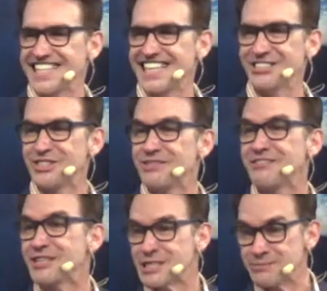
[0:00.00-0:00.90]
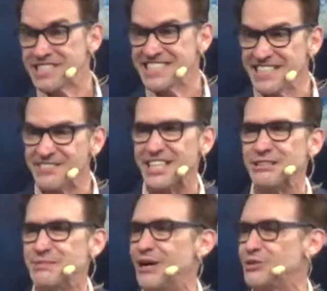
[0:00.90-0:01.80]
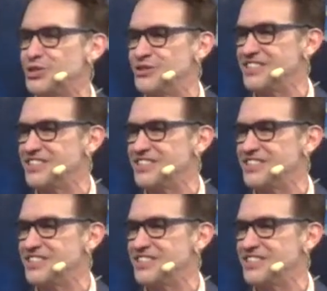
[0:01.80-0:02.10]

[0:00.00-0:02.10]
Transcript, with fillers: I know something very specific about you.